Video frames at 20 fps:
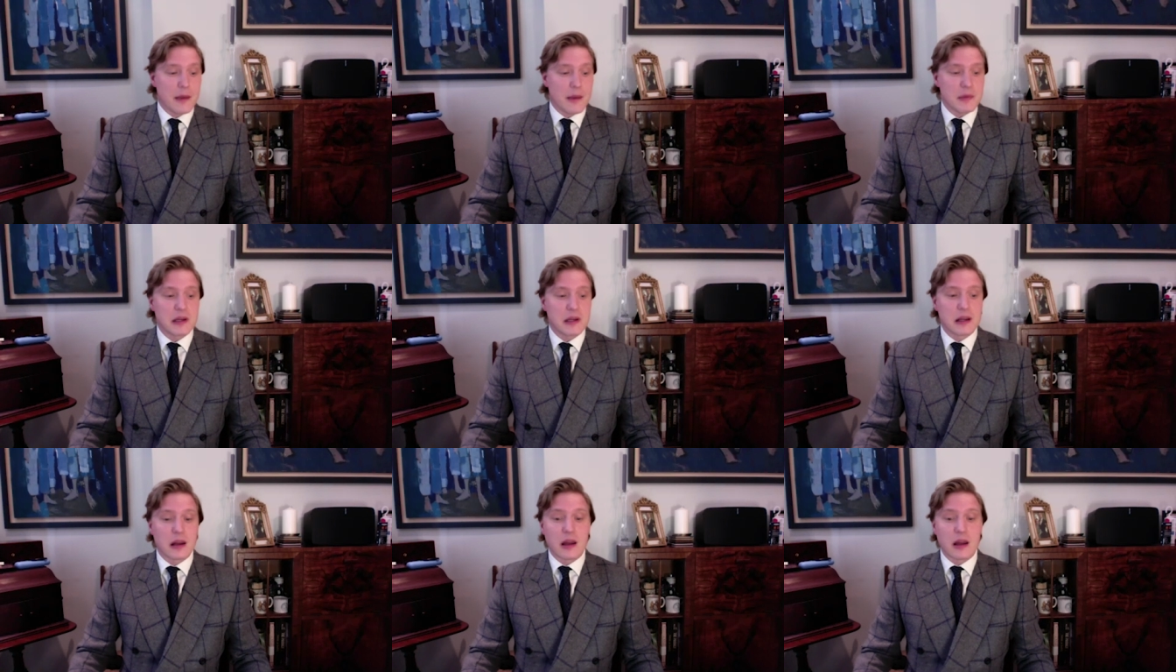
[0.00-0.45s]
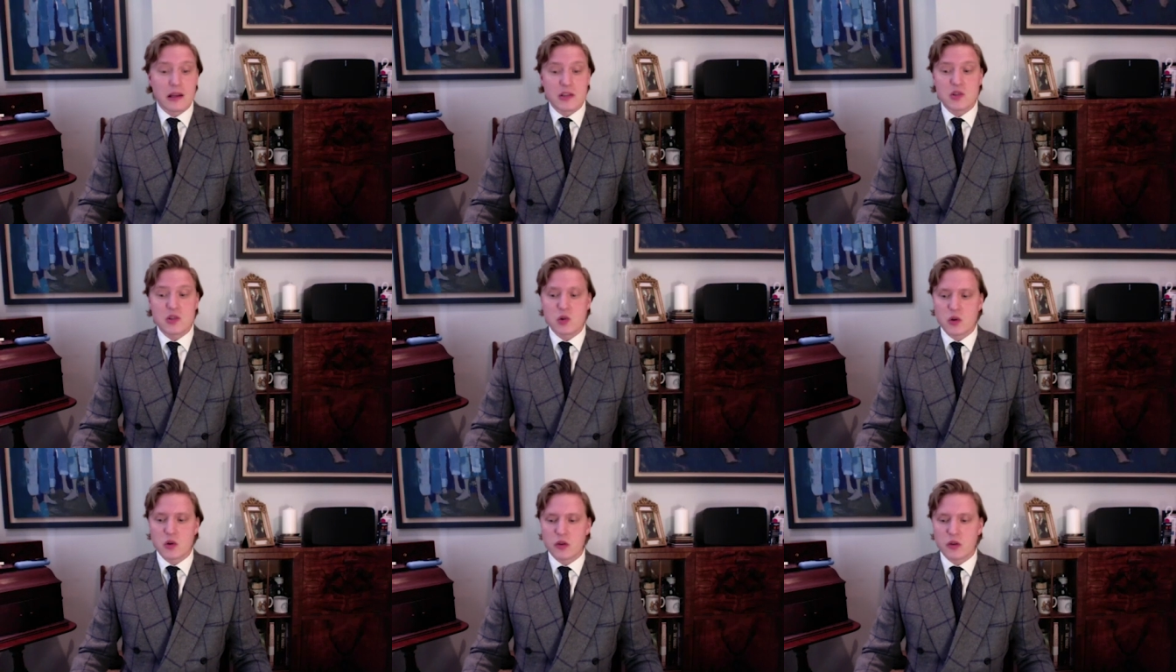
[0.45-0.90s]
inclined
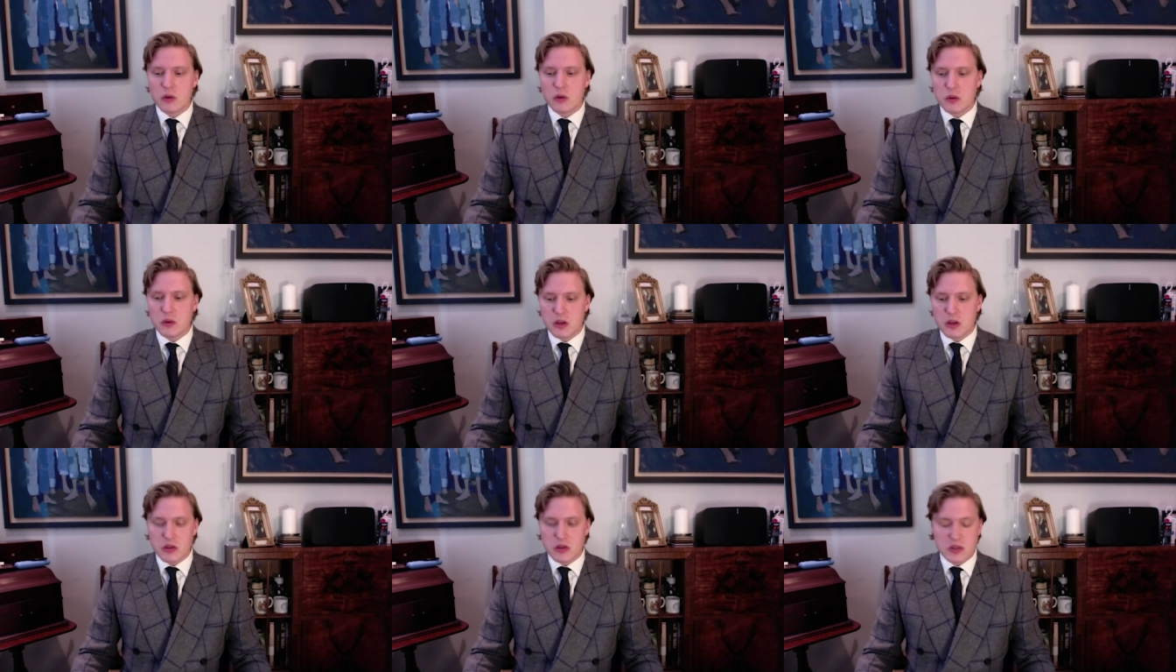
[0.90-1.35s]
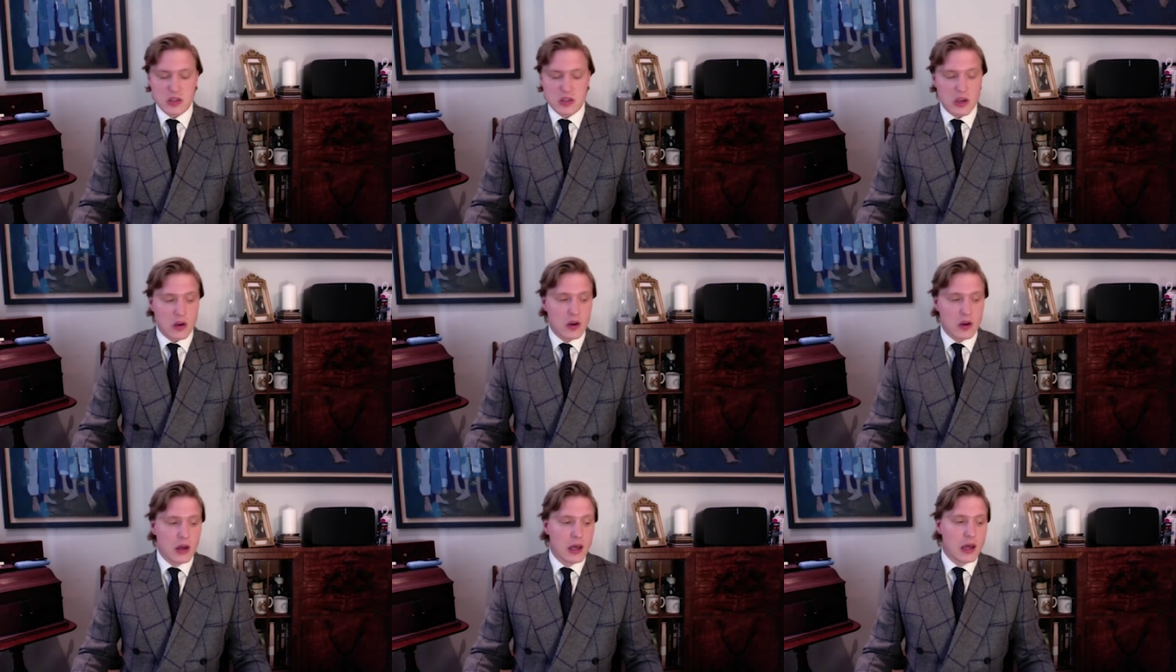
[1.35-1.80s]
to agree with you.
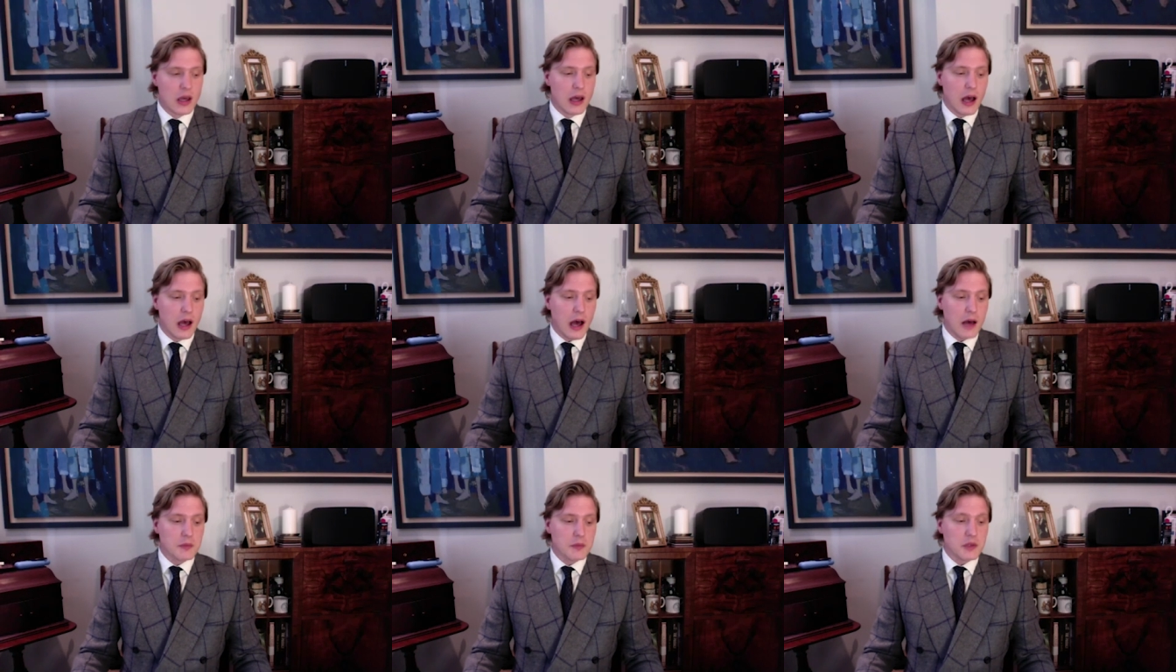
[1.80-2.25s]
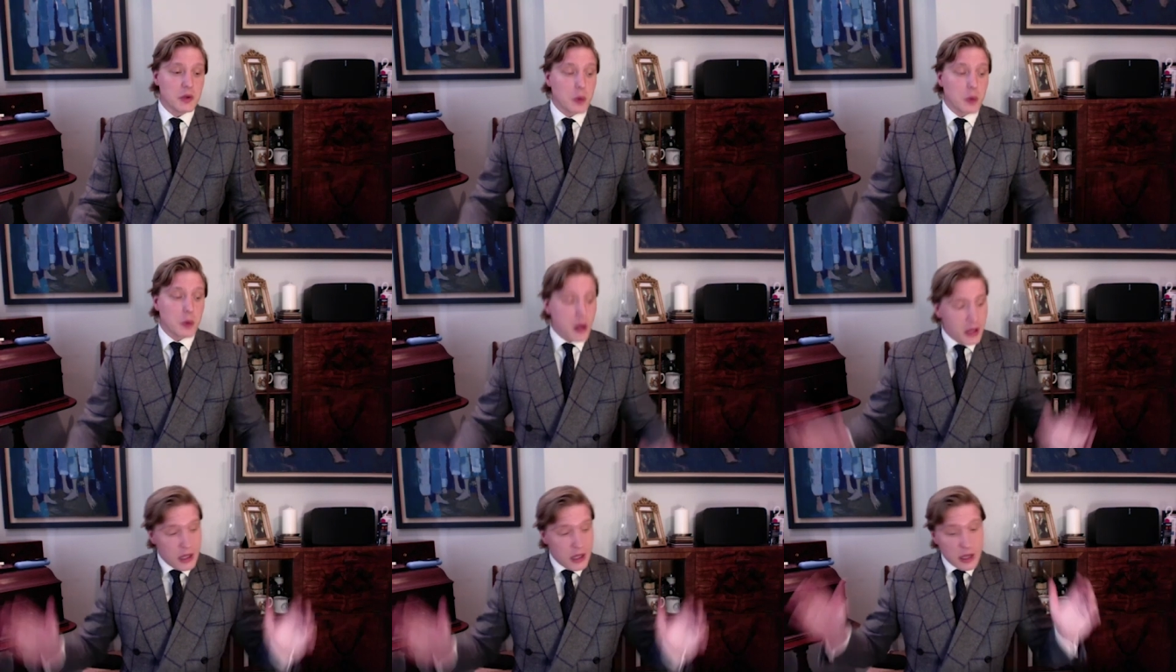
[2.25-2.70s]
So,
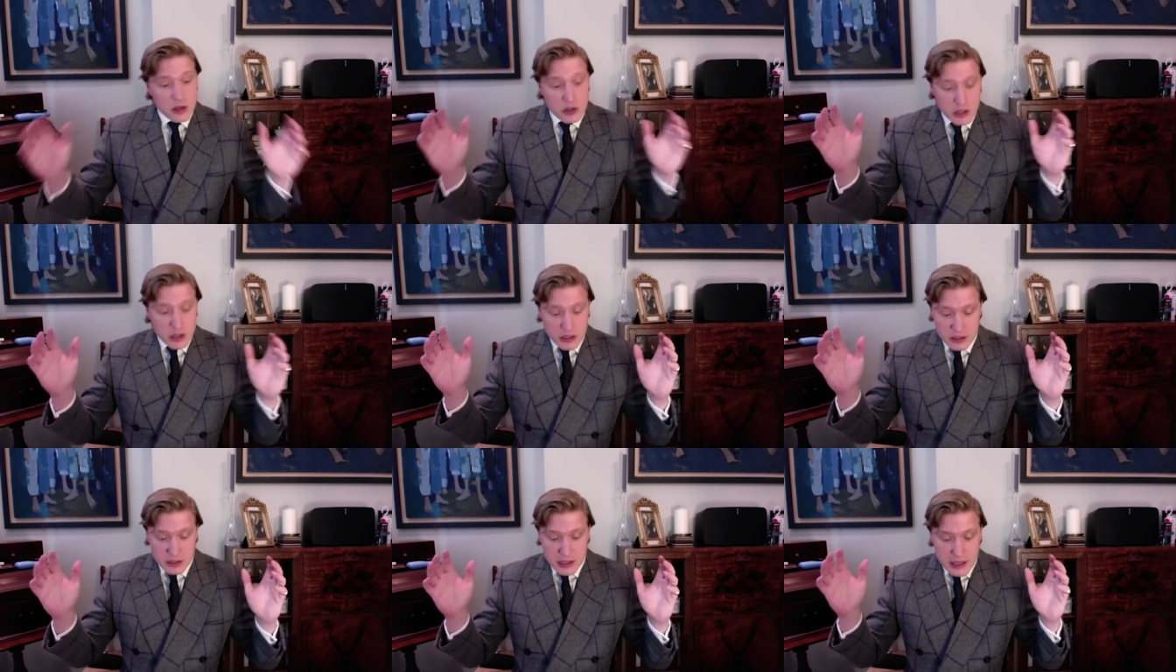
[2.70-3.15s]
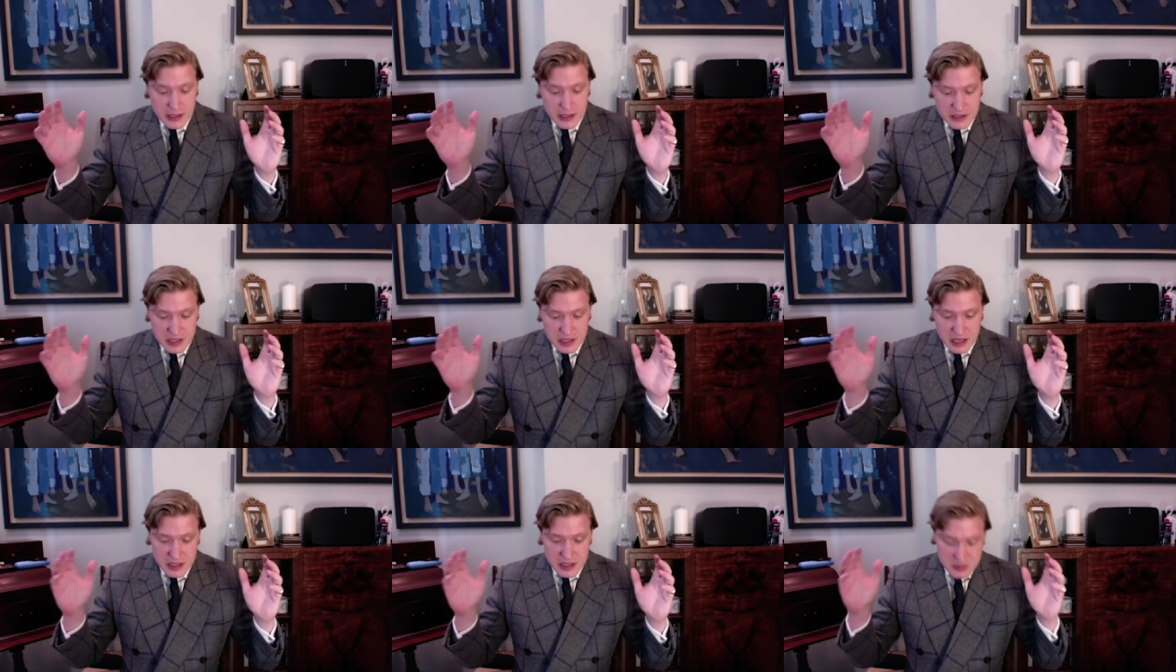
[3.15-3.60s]

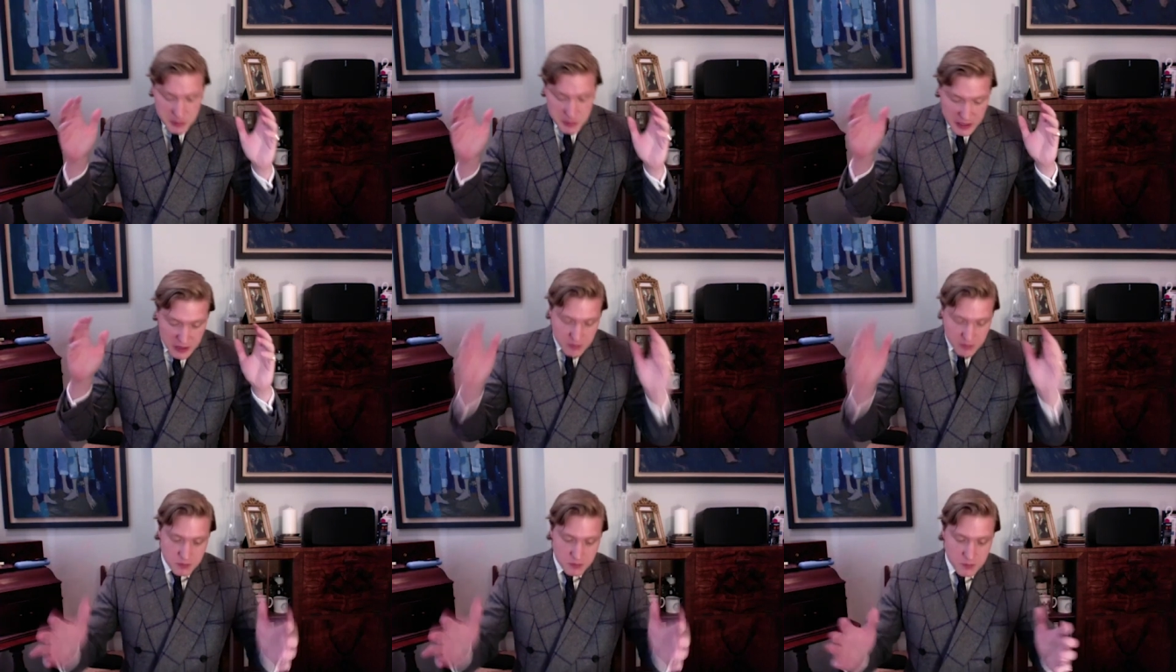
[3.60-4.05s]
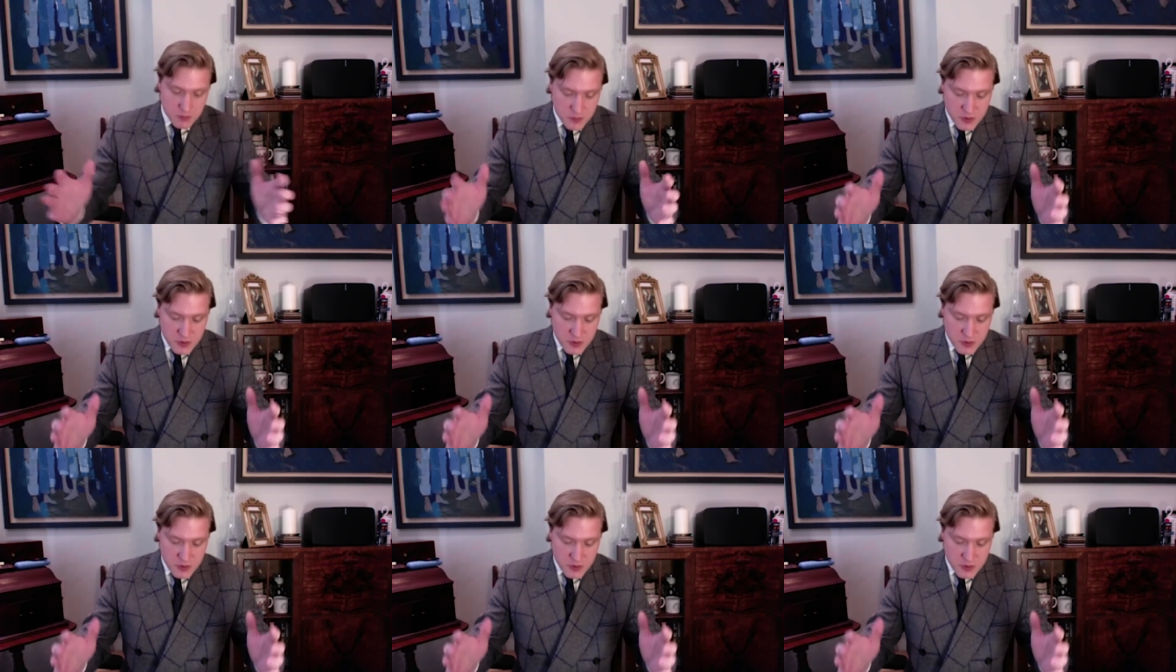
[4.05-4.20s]
it's been